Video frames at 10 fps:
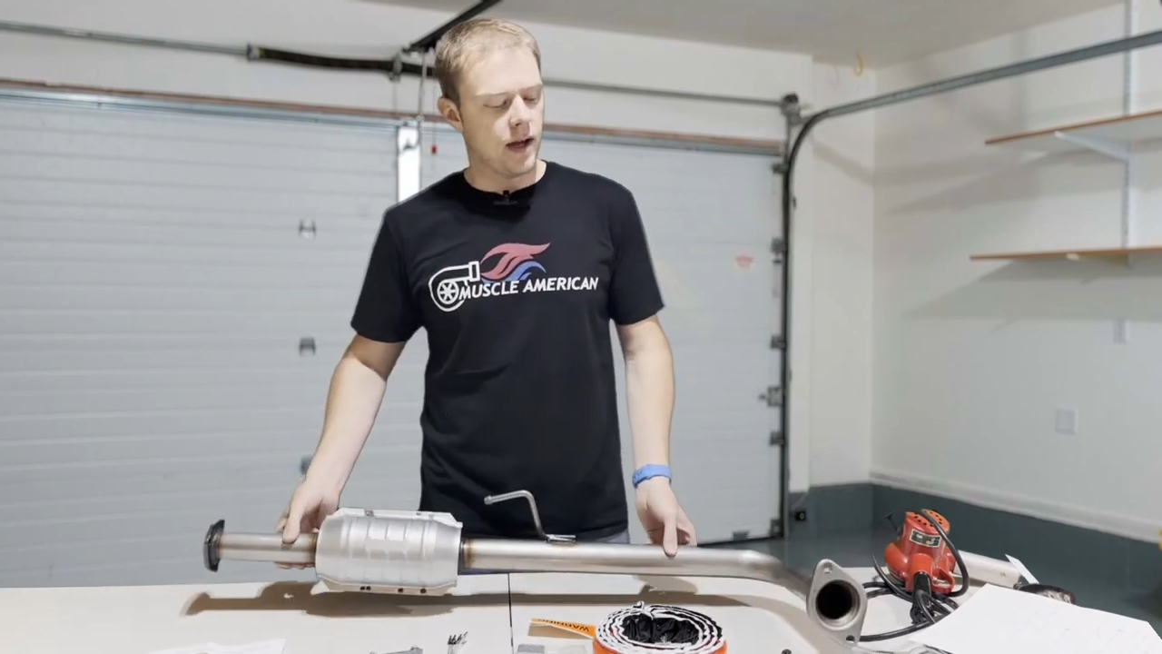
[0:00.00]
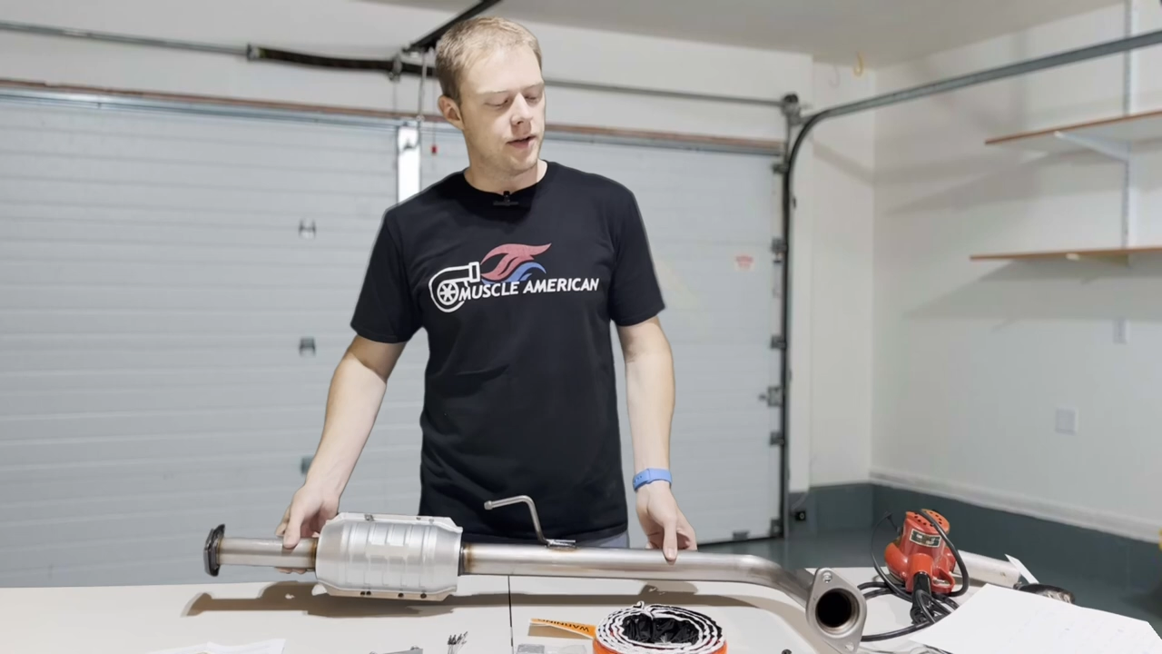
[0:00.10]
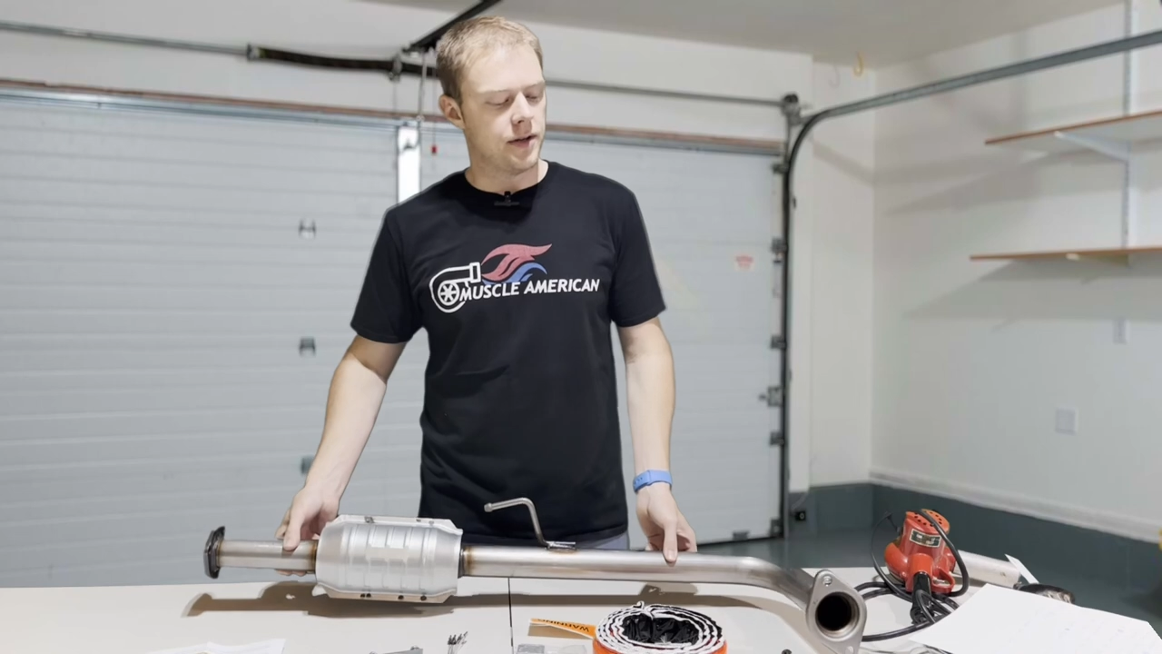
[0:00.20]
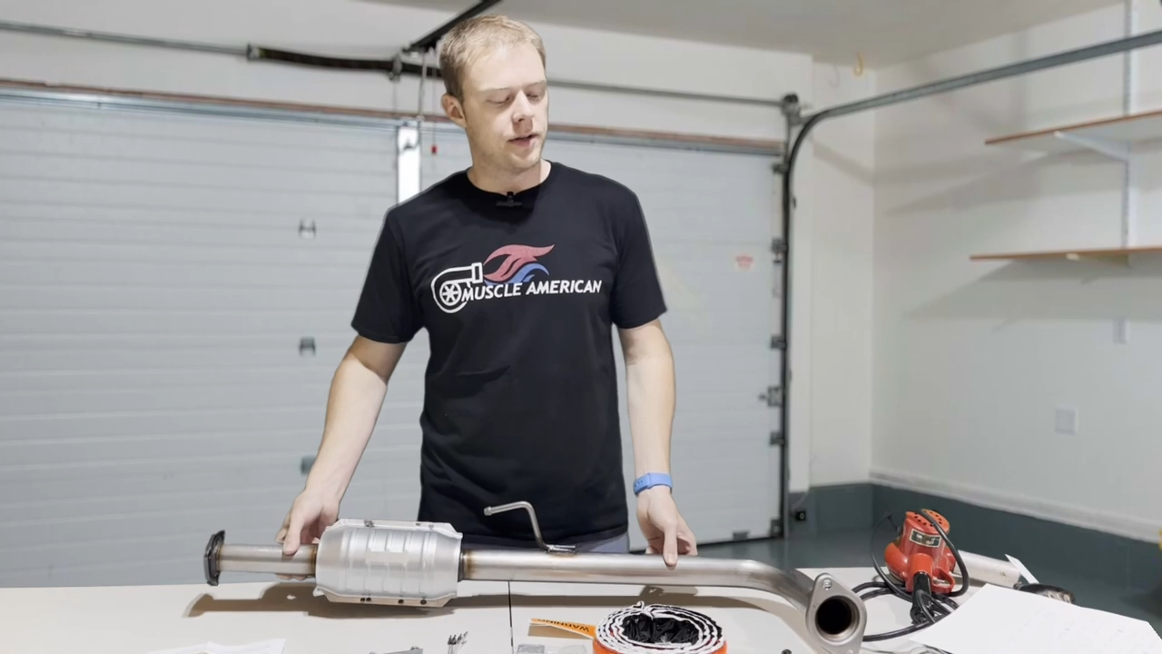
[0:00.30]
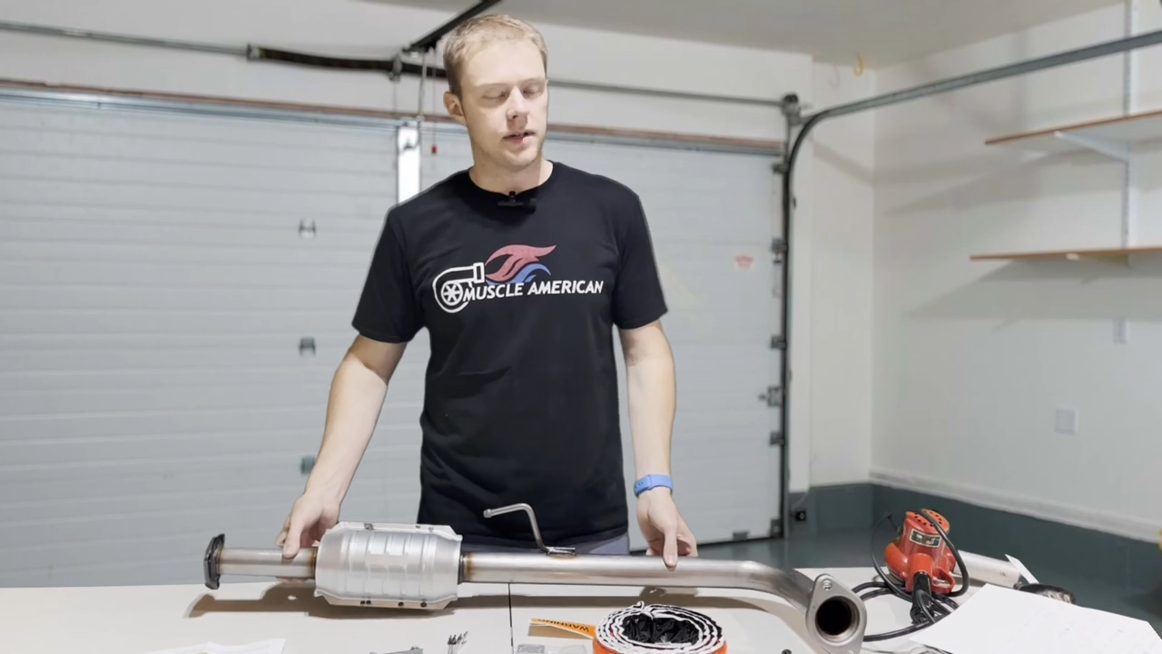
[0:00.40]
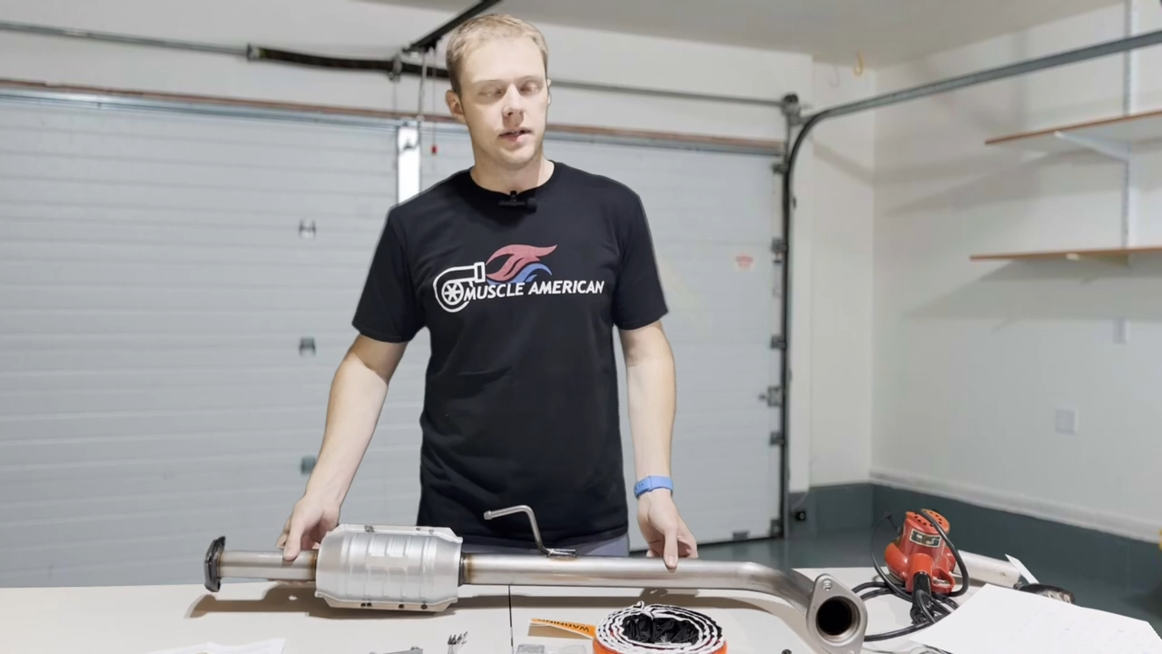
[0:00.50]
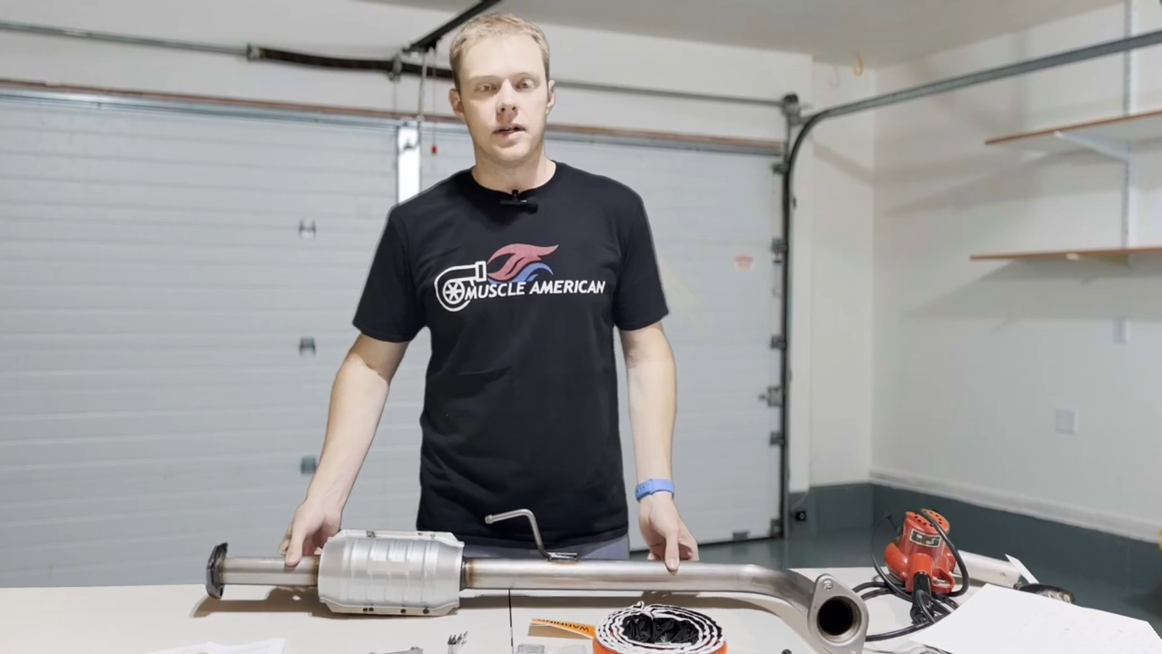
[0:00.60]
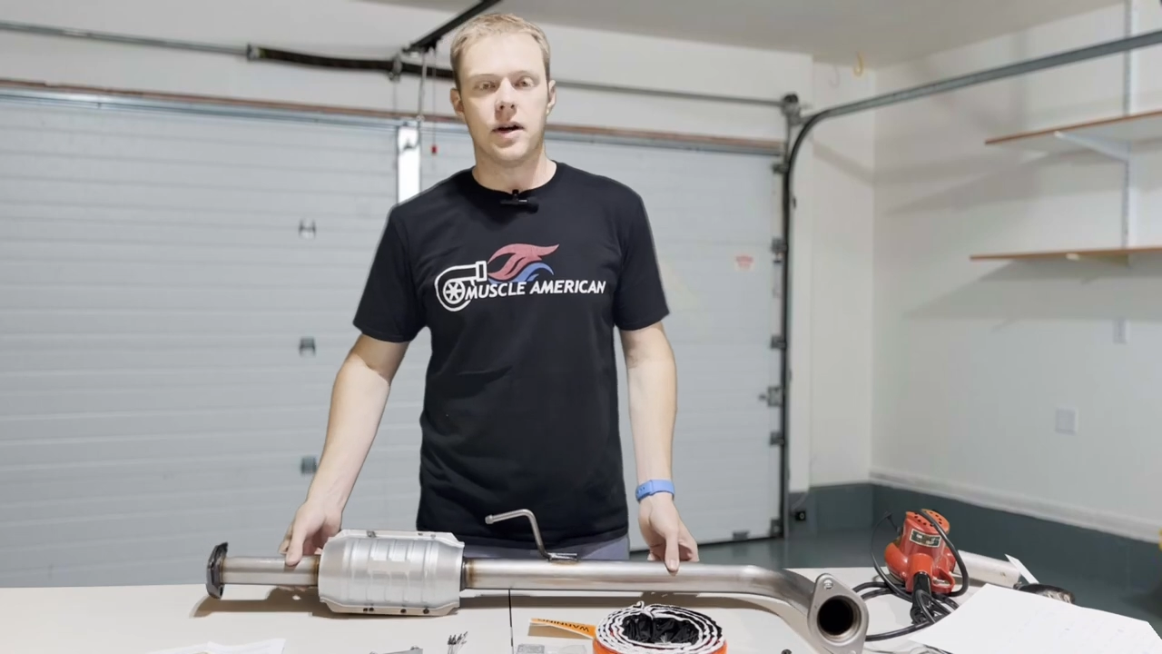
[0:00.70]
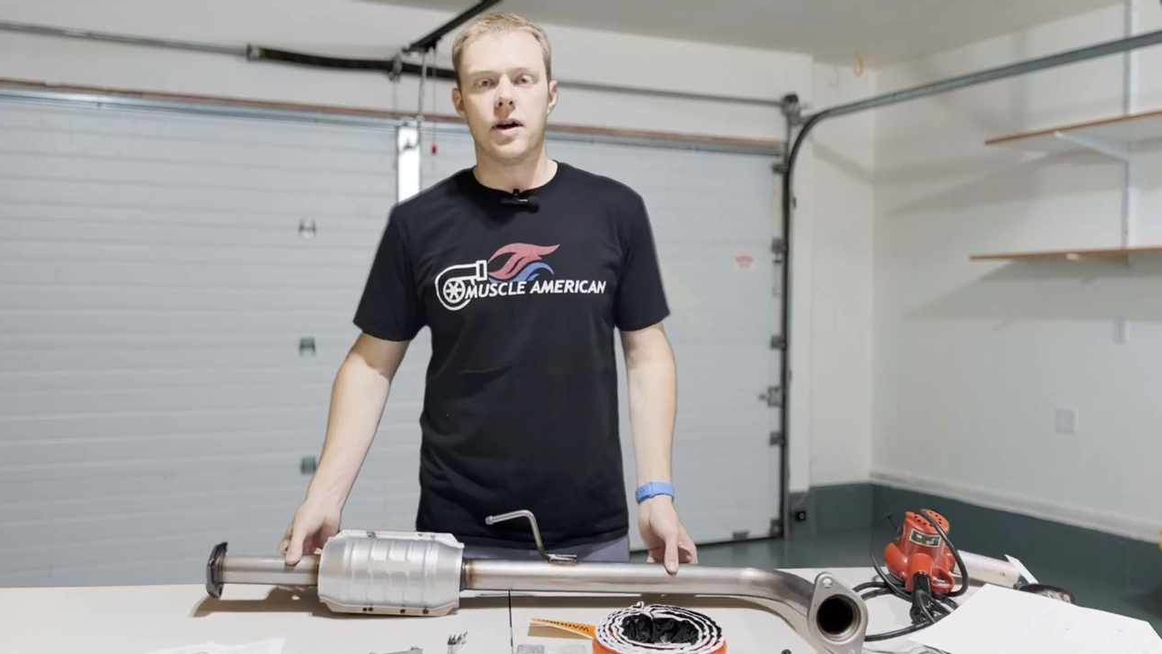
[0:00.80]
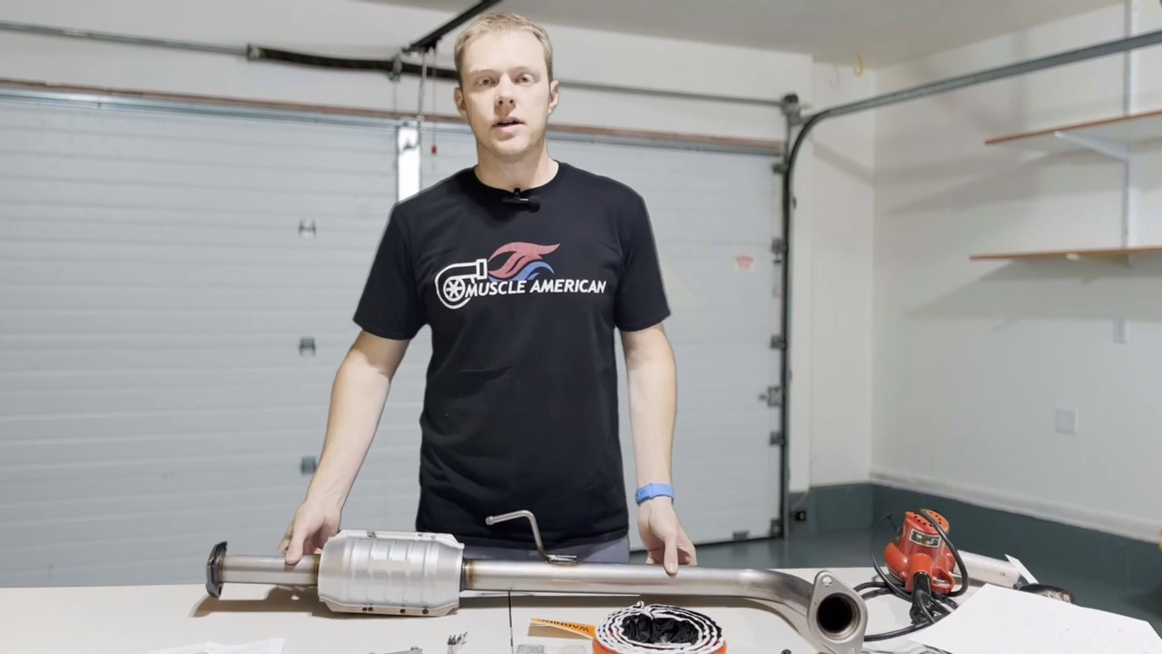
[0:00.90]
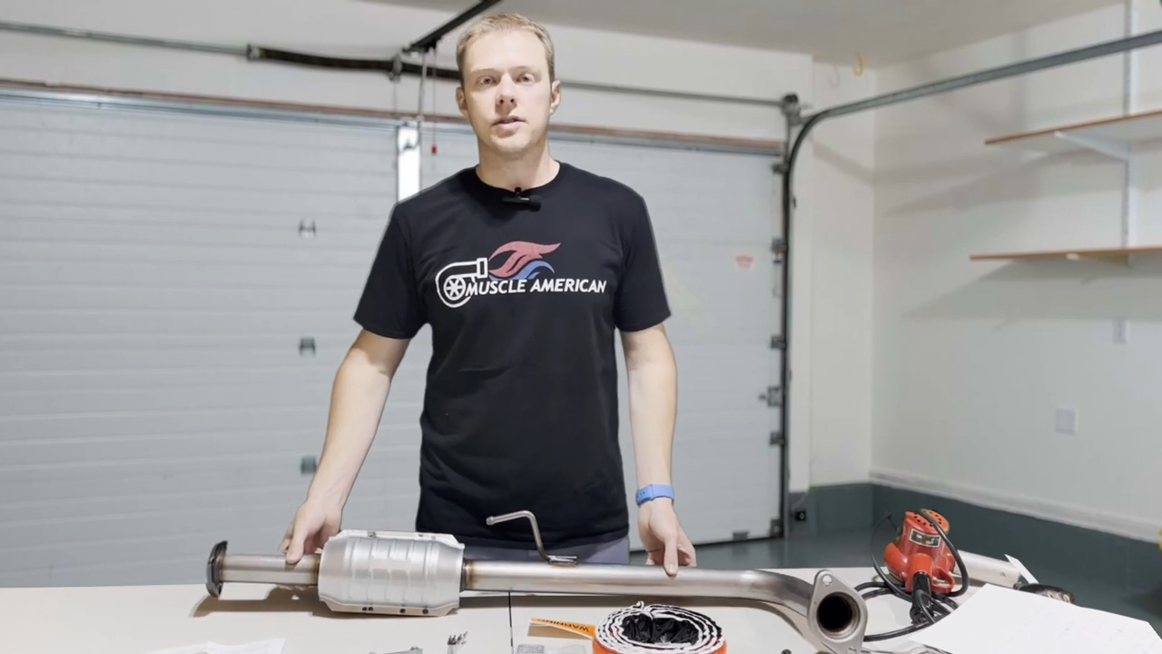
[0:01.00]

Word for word: under a car.